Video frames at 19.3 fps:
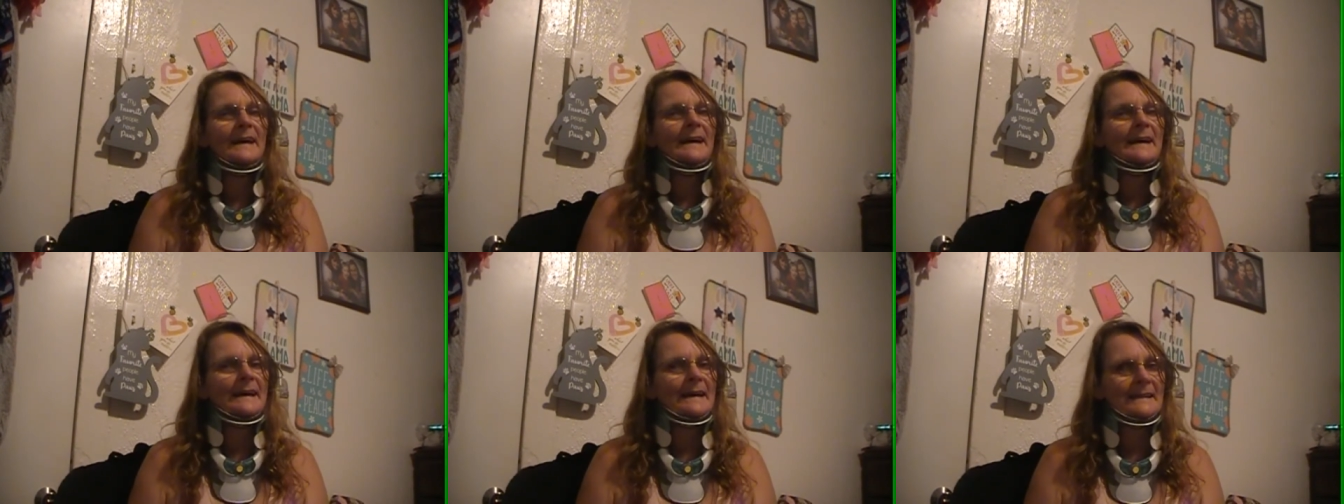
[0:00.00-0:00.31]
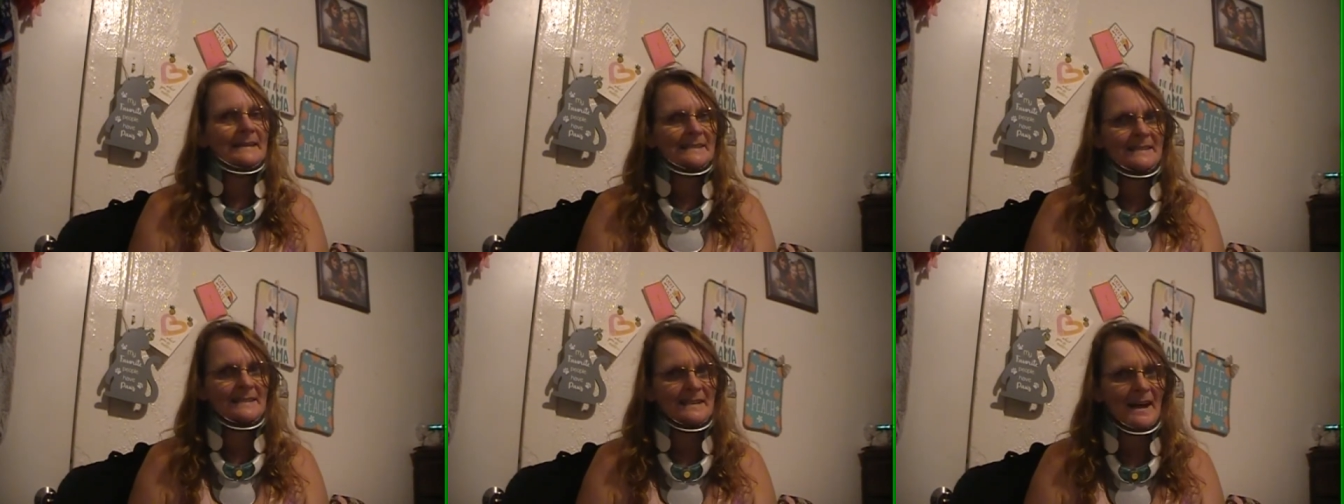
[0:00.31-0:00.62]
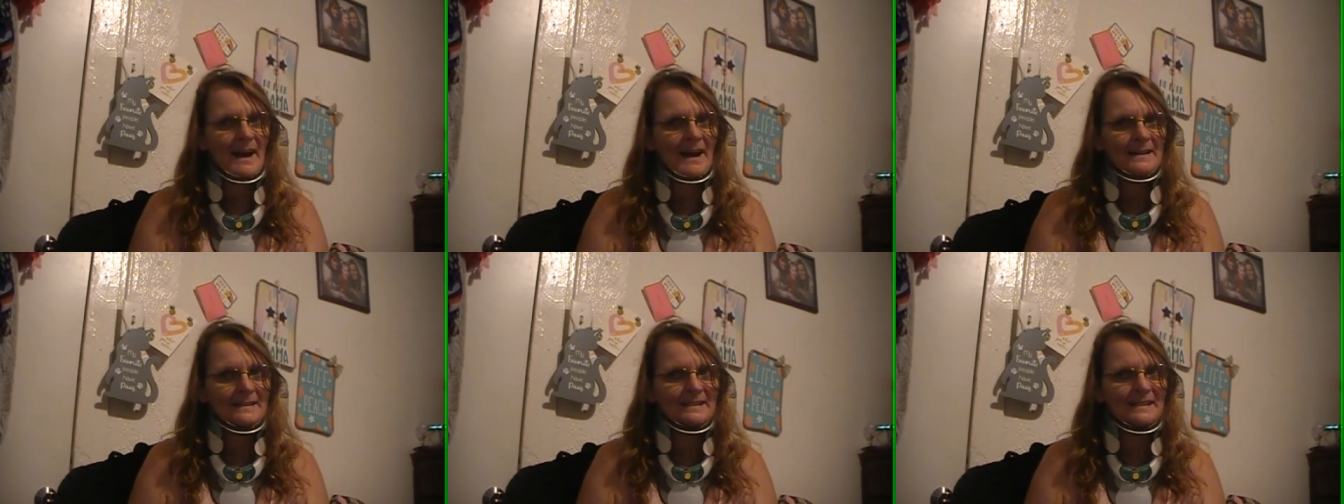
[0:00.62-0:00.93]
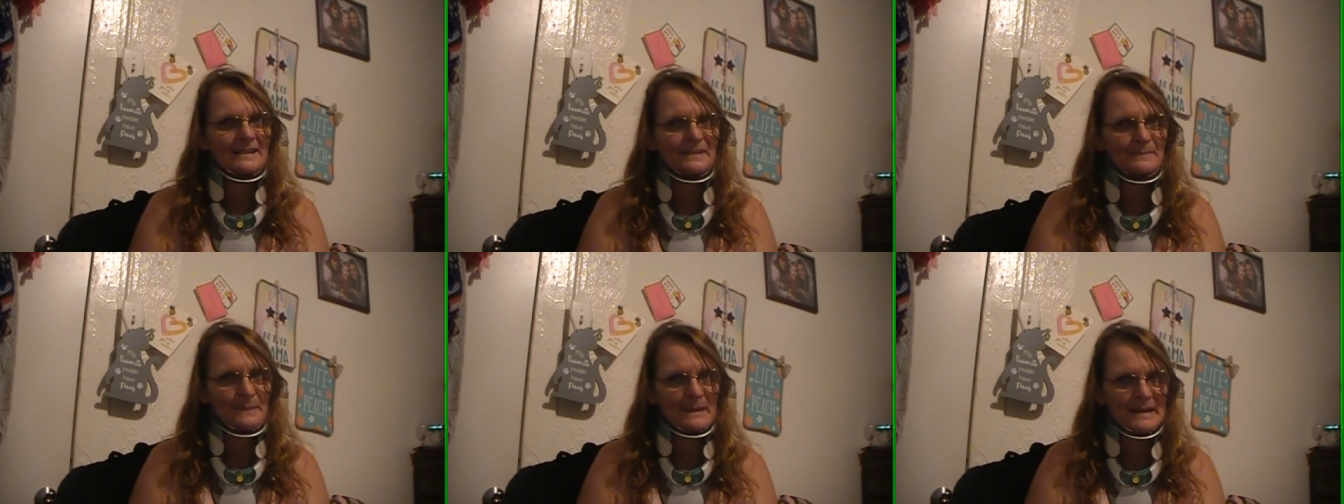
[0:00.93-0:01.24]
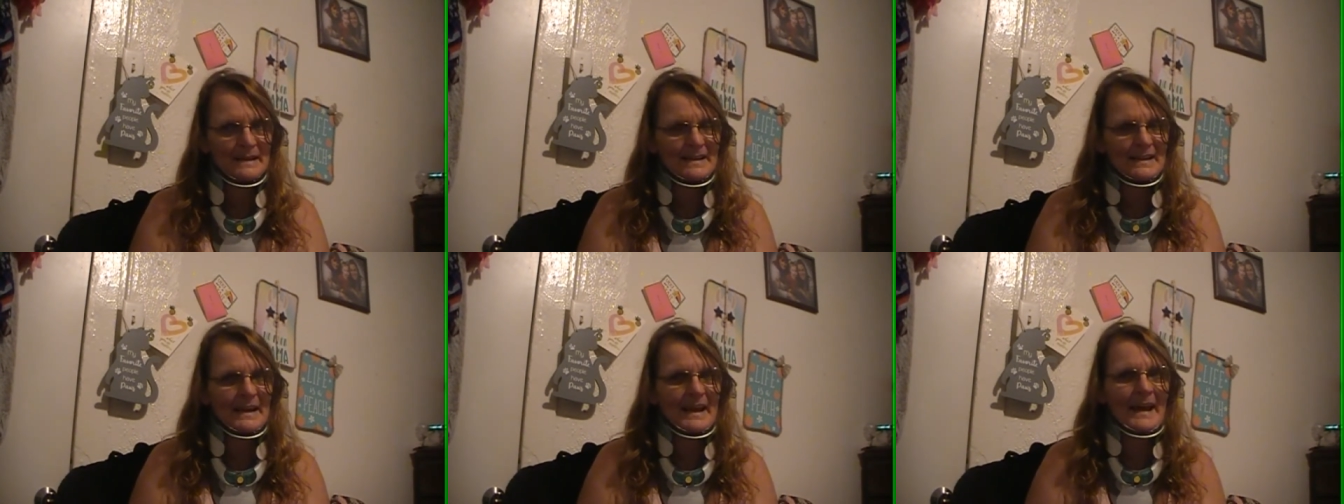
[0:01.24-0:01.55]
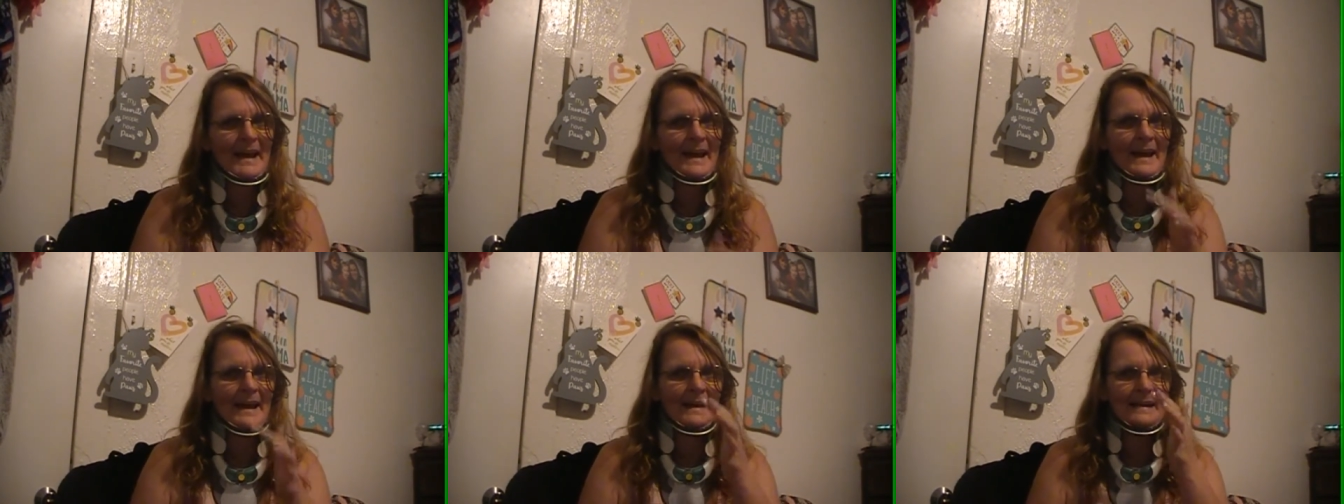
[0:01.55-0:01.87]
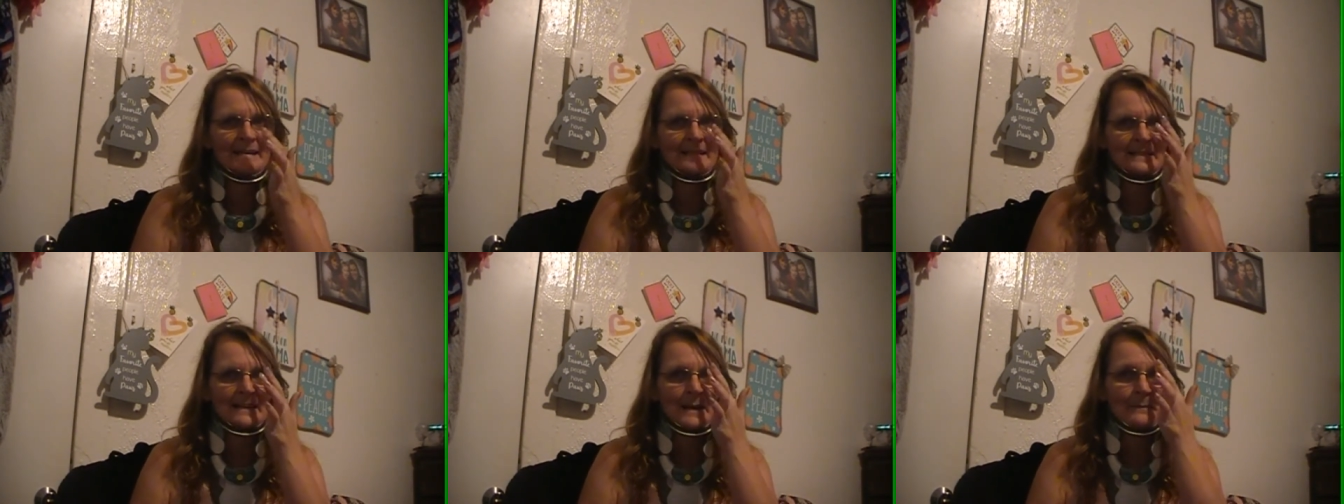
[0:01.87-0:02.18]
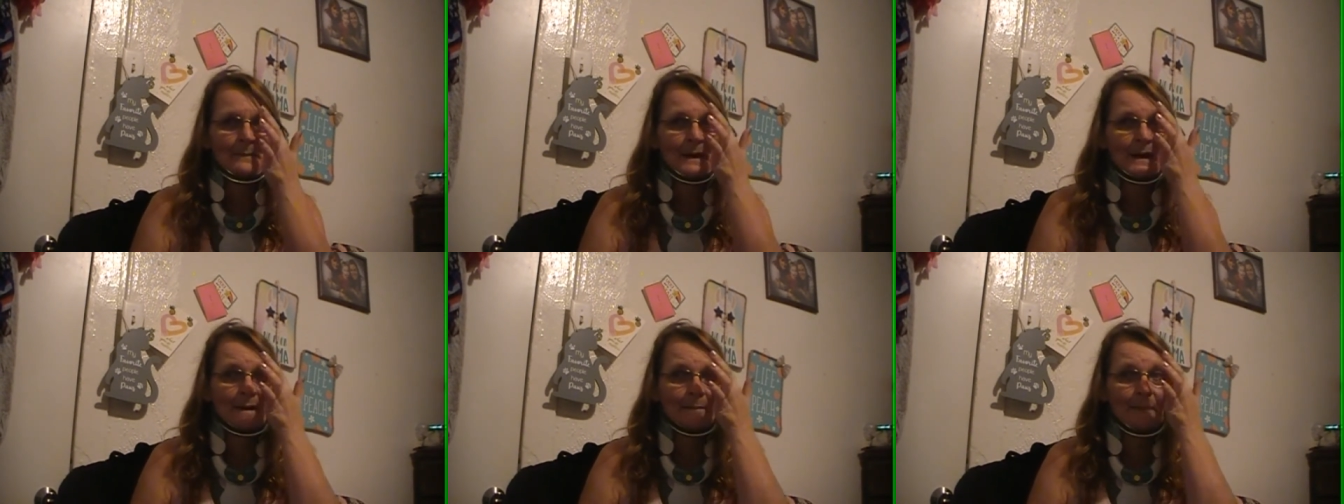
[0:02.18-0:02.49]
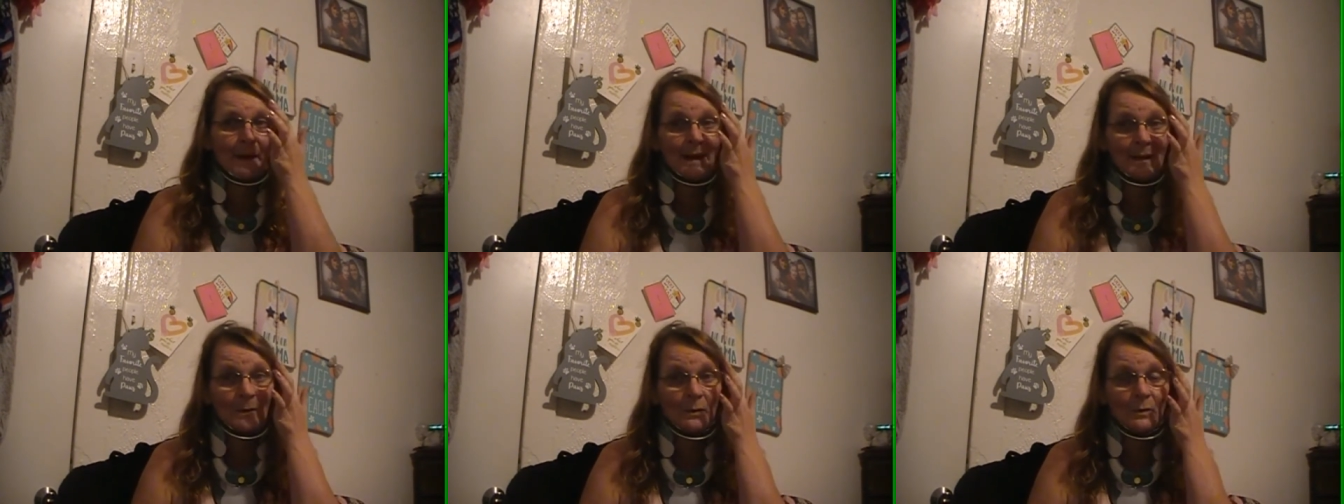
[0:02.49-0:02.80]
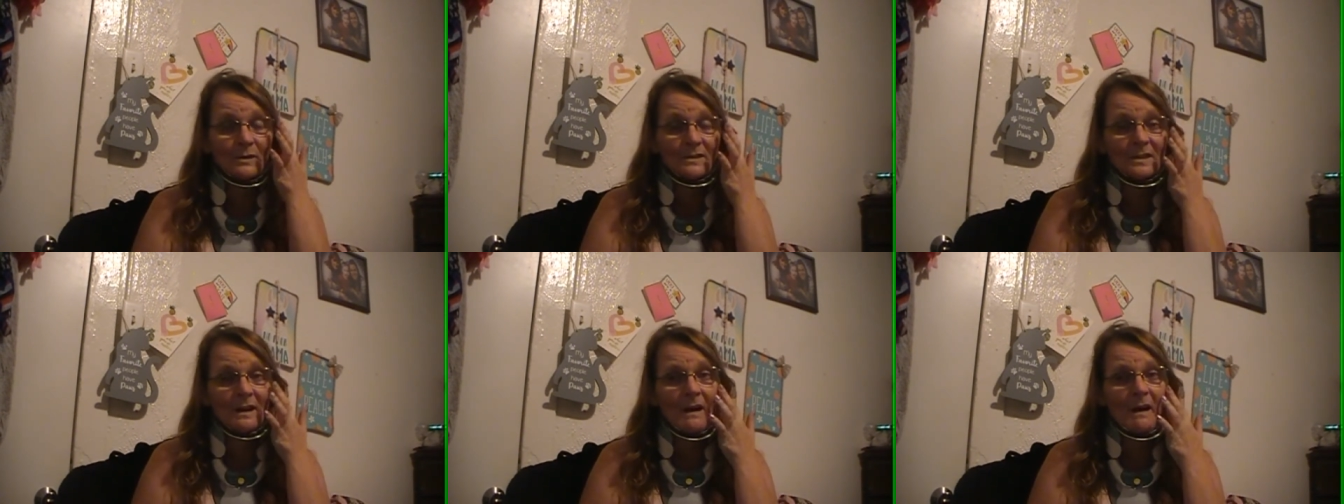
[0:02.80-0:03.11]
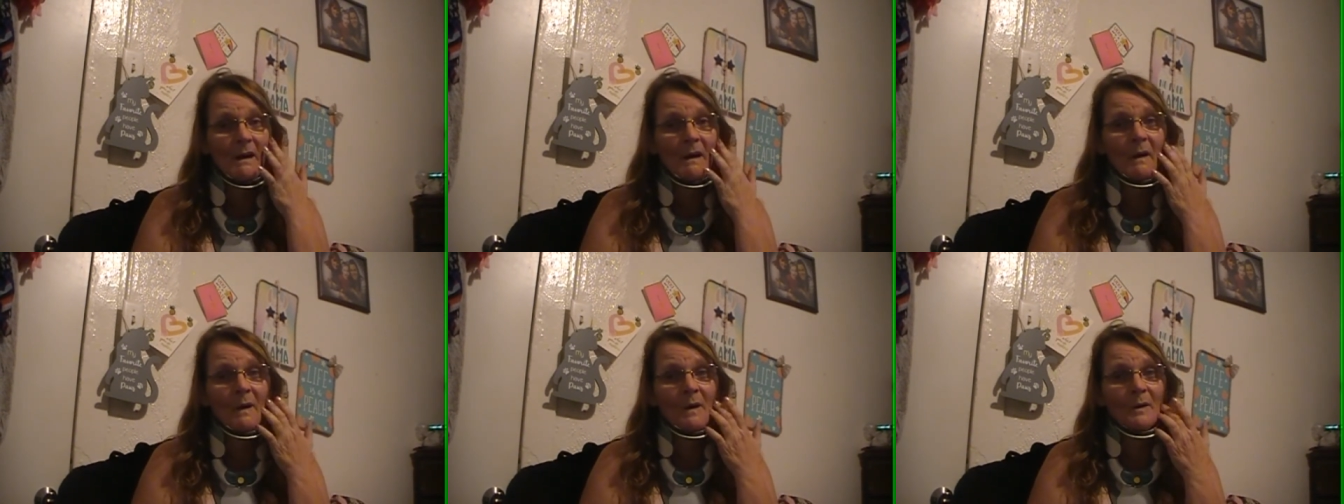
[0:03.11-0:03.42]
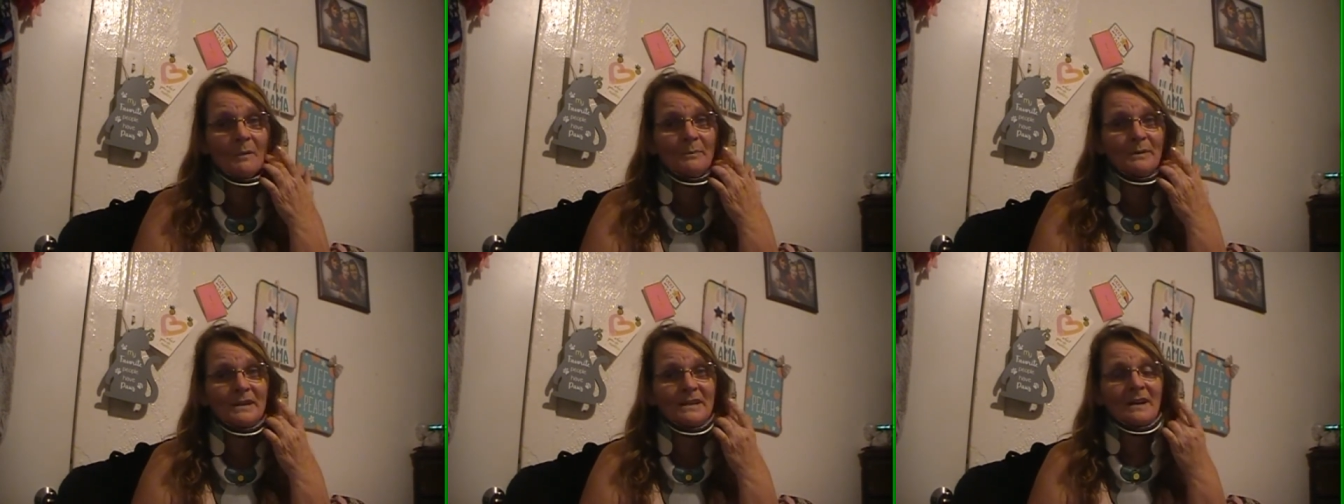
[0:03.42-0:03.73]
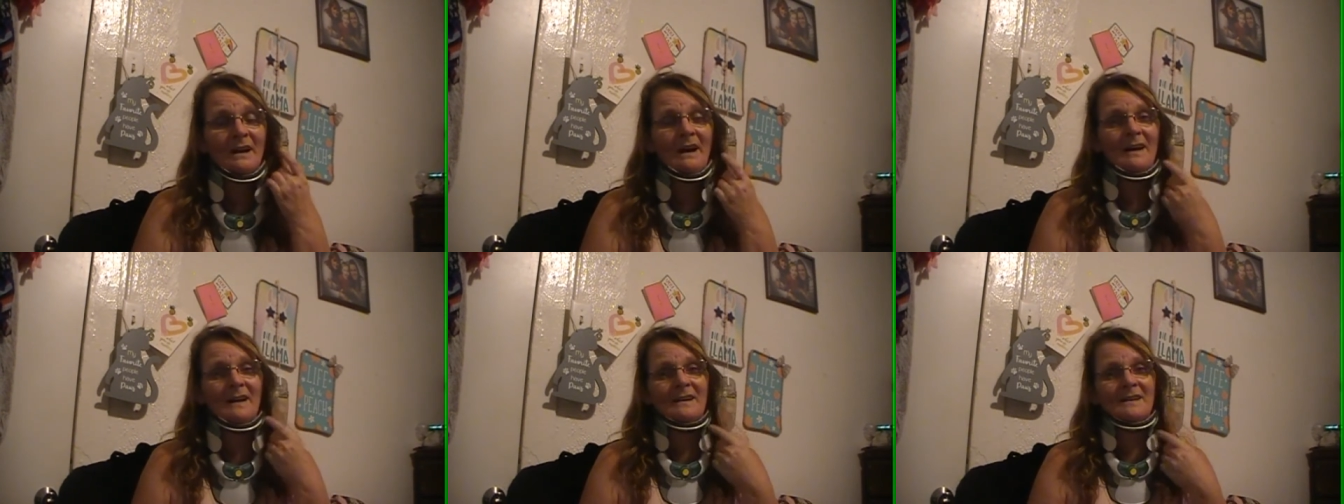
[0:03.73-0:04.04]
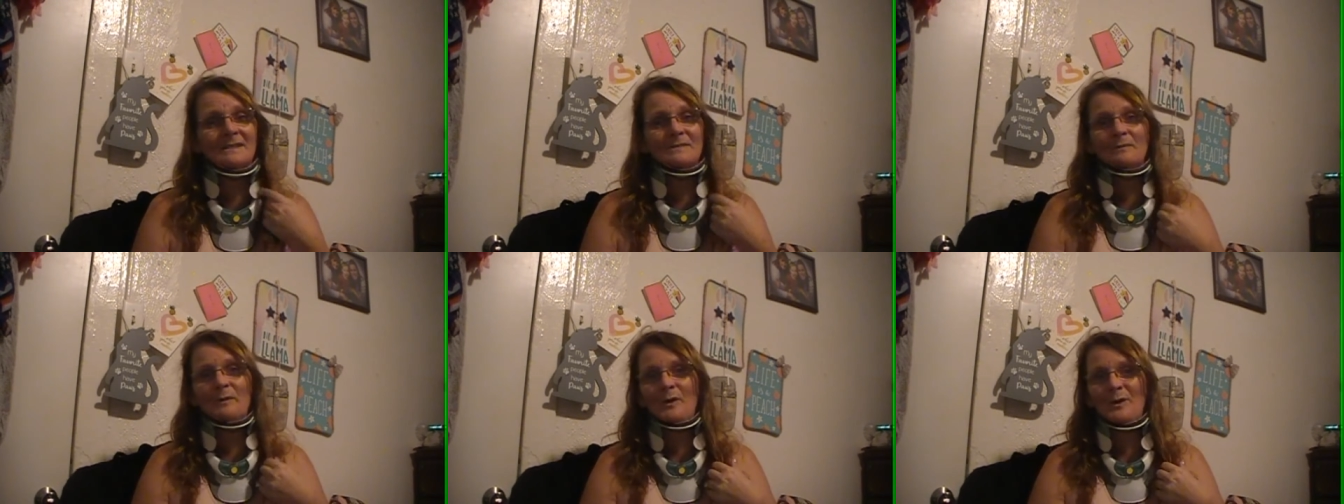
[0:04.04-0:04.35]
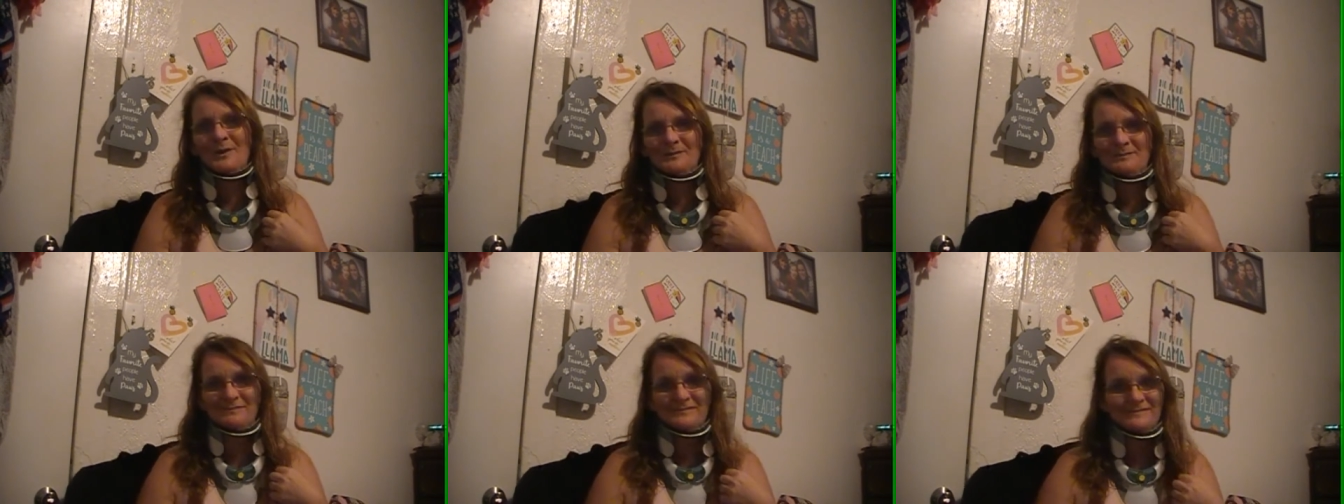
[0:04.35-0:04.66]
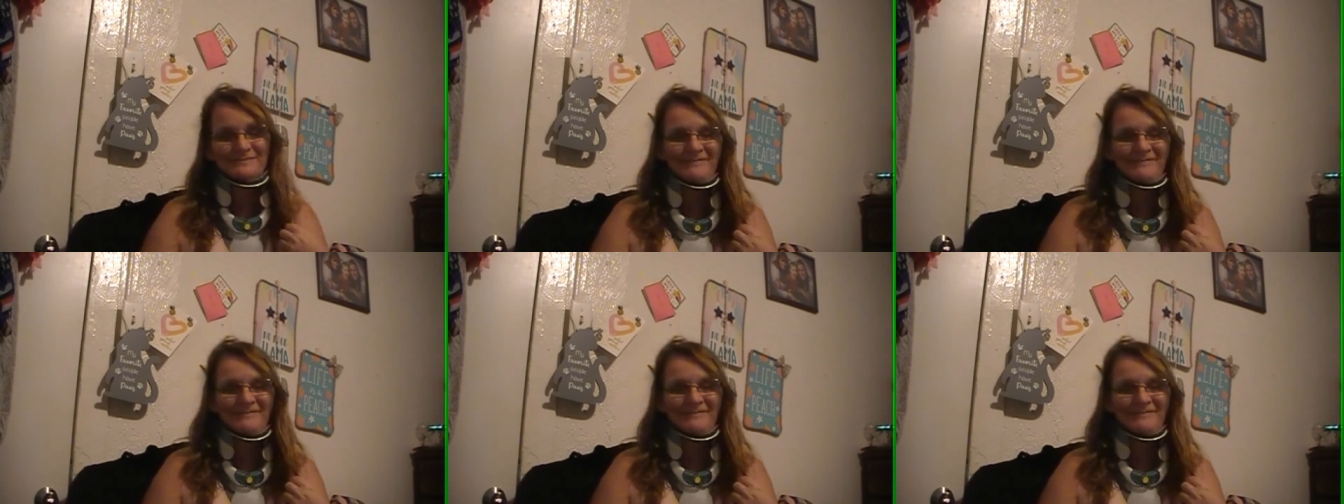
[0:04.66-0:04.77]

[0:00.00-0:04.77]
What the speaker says: it's not as big as my Michaels haul because, well,